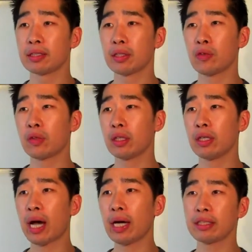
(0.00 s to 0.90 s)
So
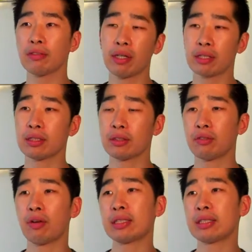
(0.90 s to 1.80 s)
the unconventional
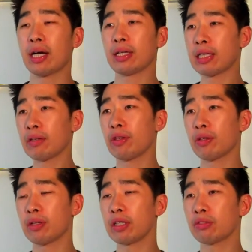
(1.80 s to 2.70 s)
advice that I'd give
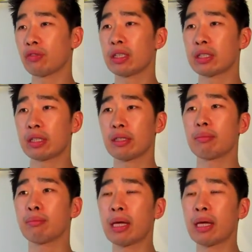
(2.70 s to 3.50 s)
you is firstly,